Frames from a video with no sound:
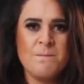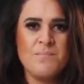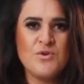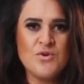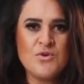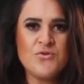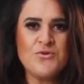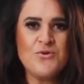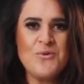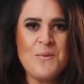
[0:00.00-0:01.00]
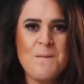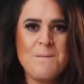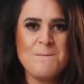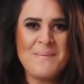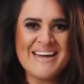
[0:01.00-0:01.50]
beautiful
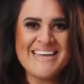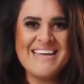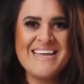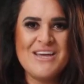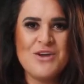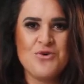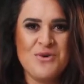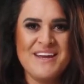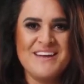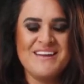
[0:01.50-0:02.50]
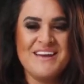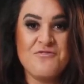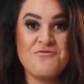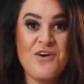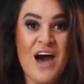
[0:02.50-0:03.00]
money grid, a
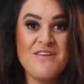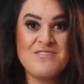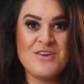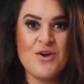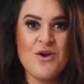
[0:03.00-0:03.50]
5D